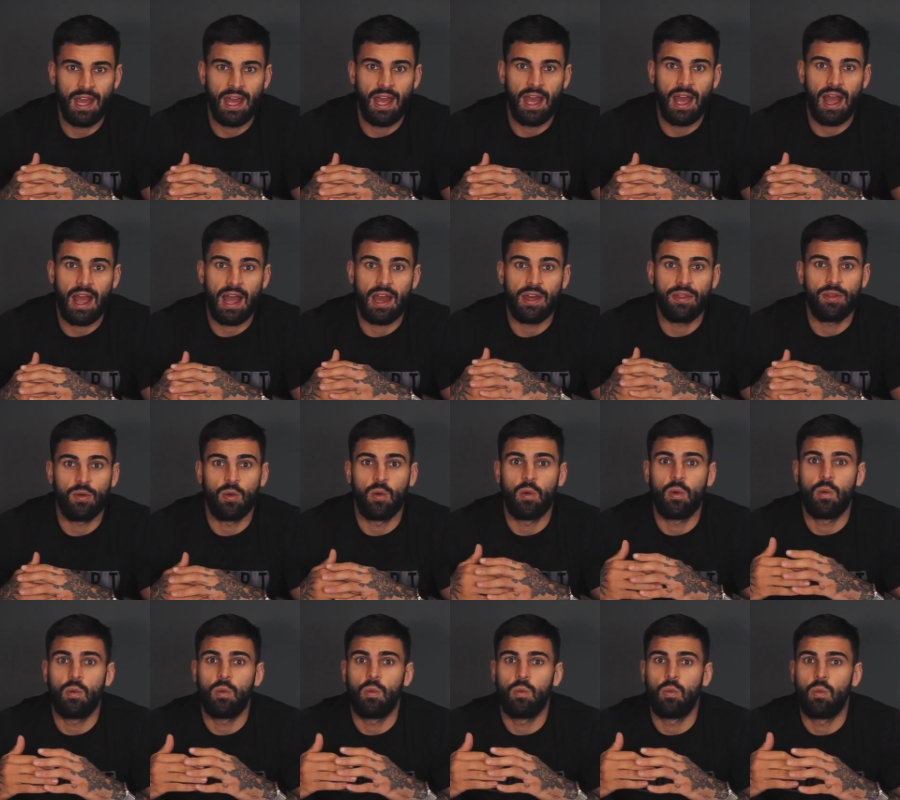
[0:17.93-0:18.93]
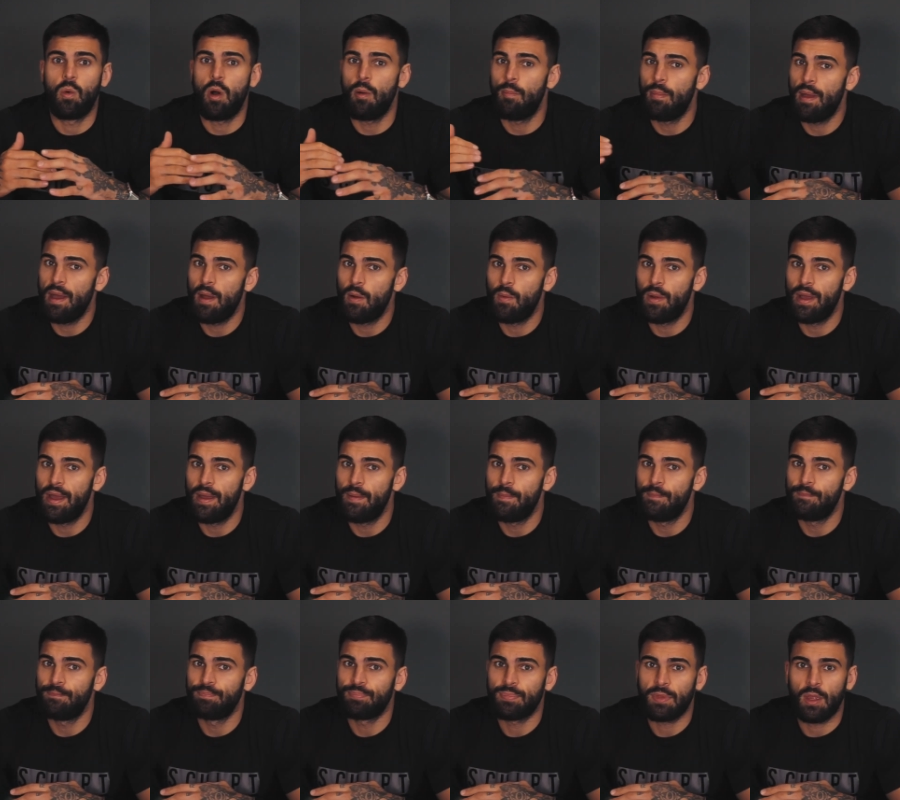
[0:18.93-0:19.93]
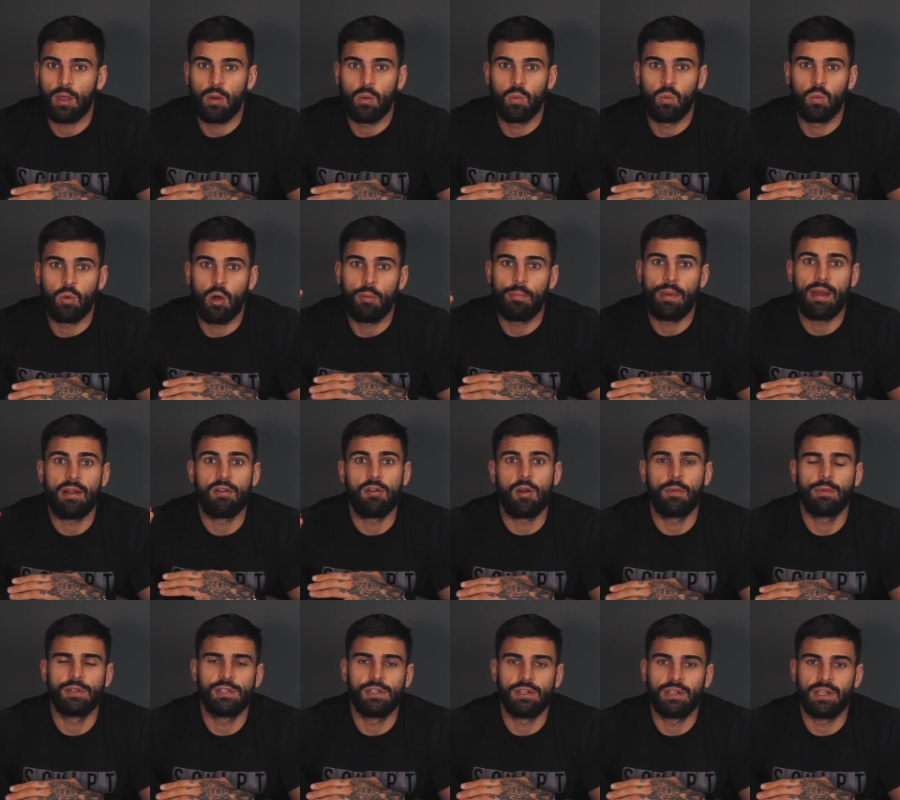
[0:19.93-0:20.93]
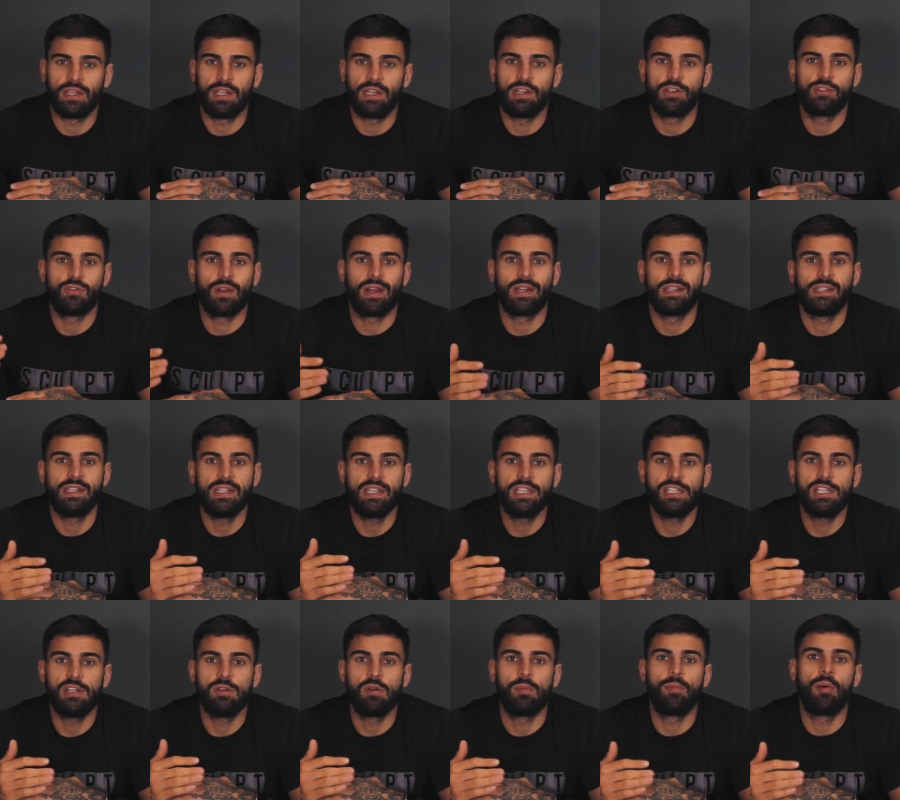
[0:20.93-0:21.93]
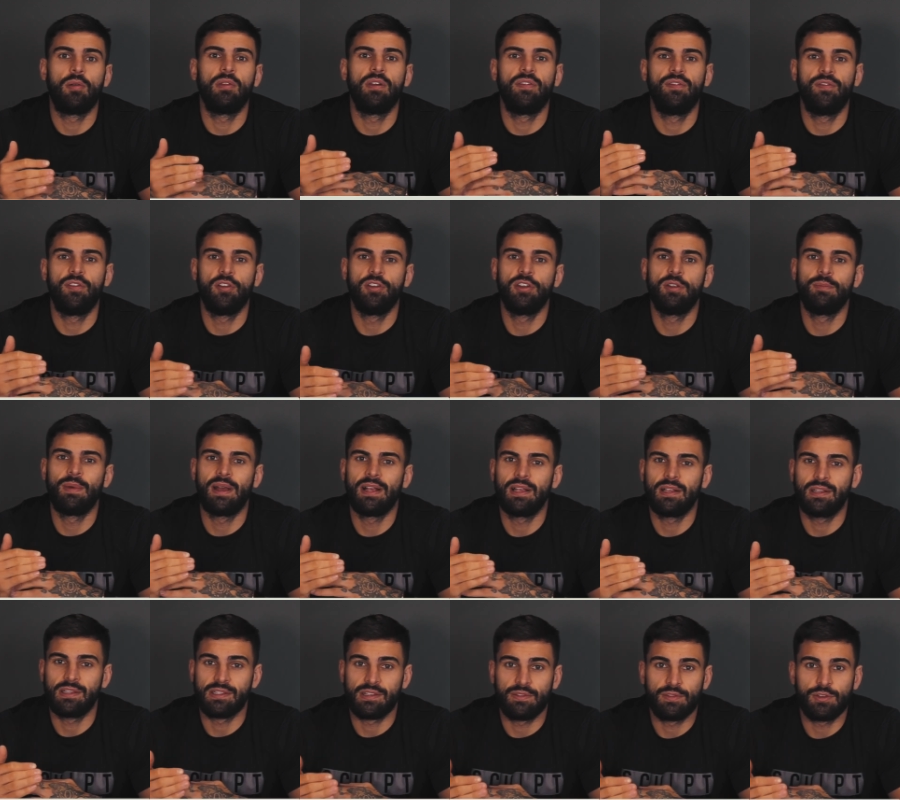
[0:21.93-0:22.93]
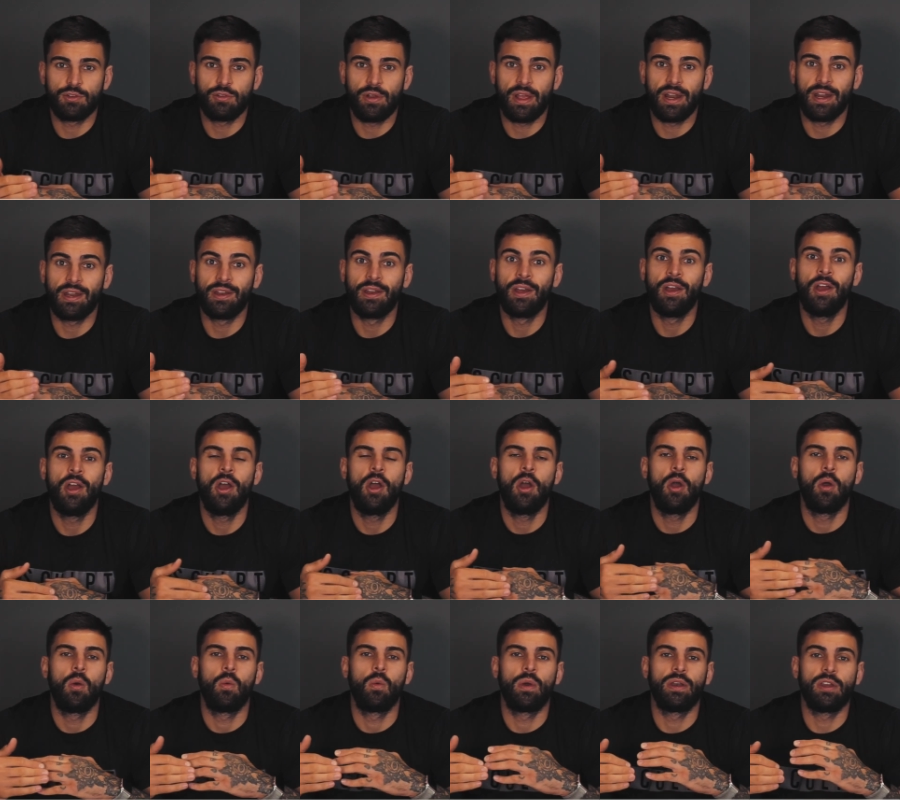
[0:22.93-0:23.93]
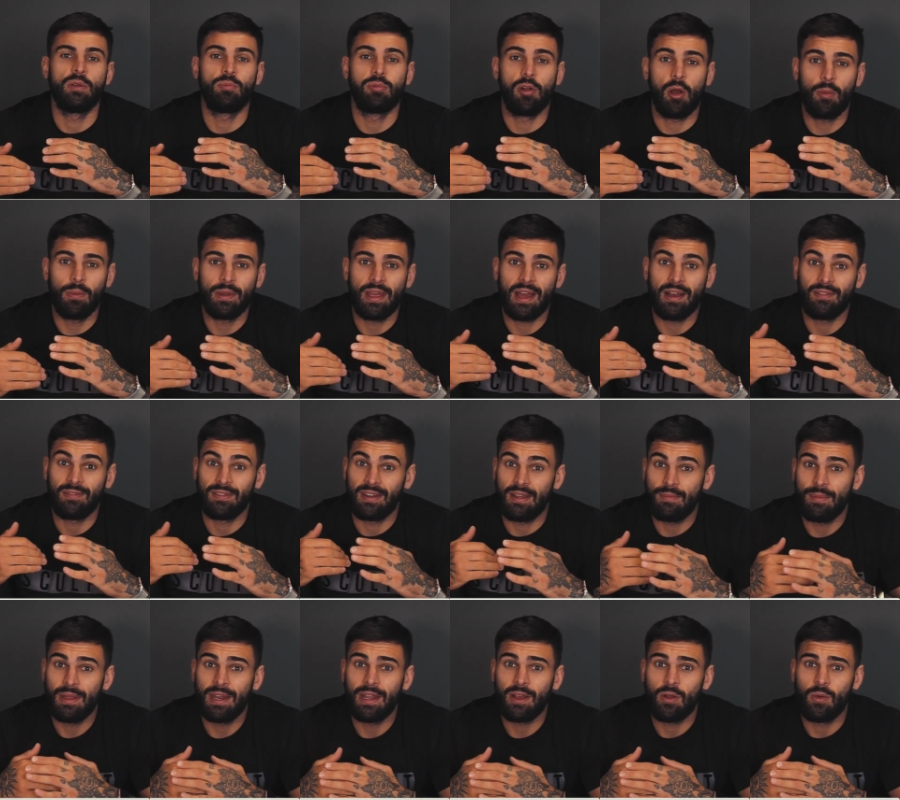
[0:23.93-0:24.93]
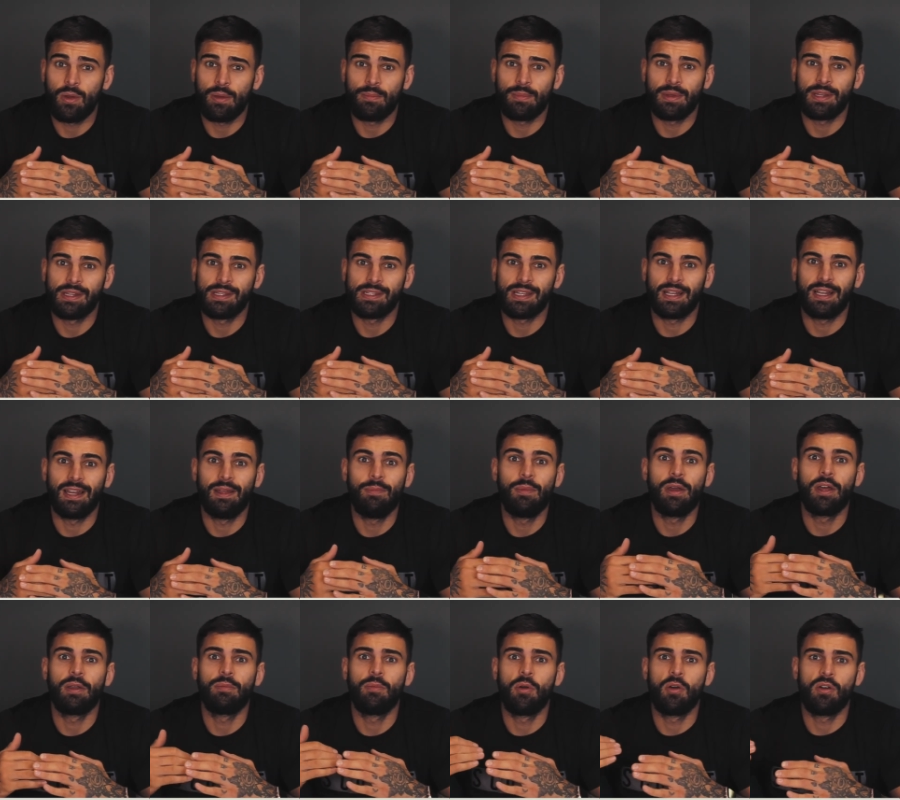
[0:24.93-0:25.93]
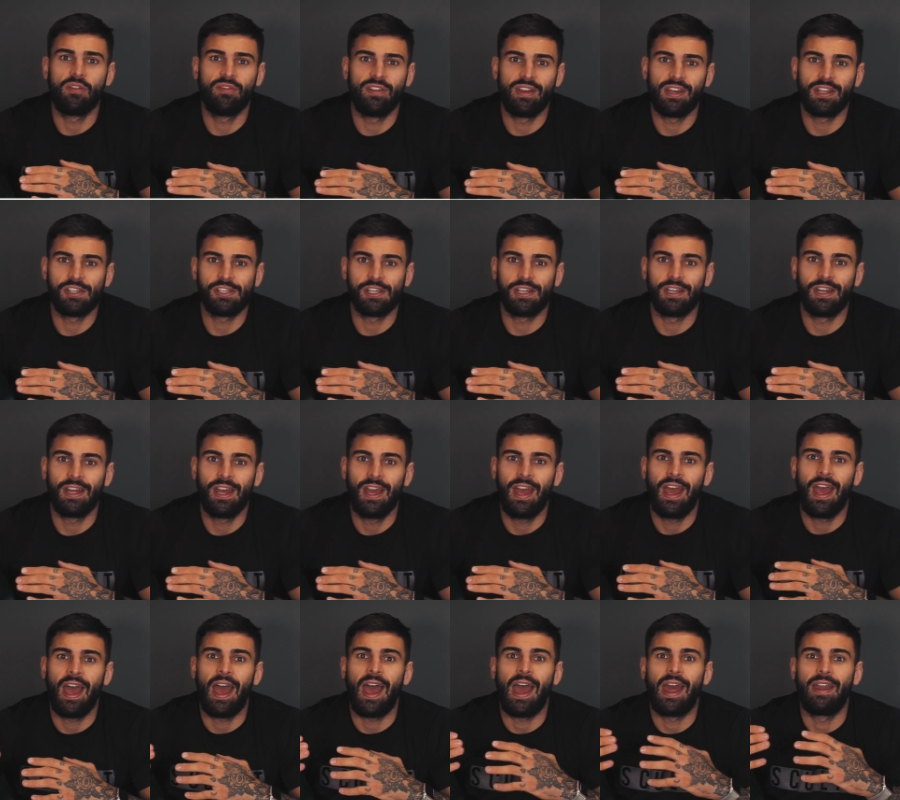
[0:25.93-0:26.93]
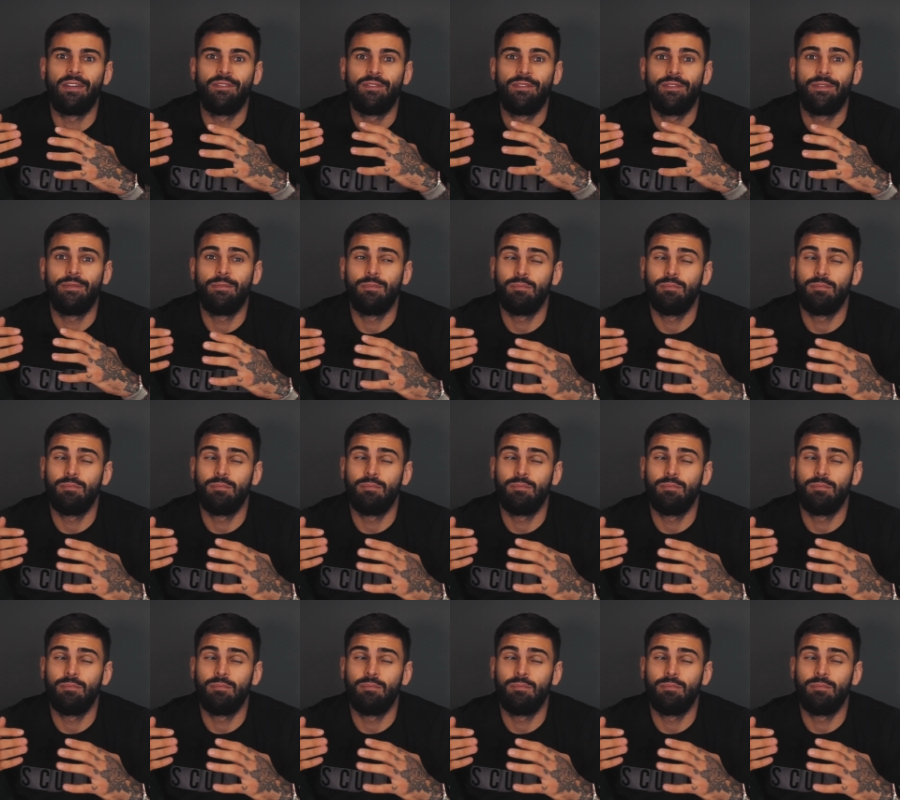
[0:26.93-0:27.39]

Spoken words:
I thought, what better way, what better opportunity to try and teach you about the fundamentals of training when you probably have limited equipment, limited motivation, and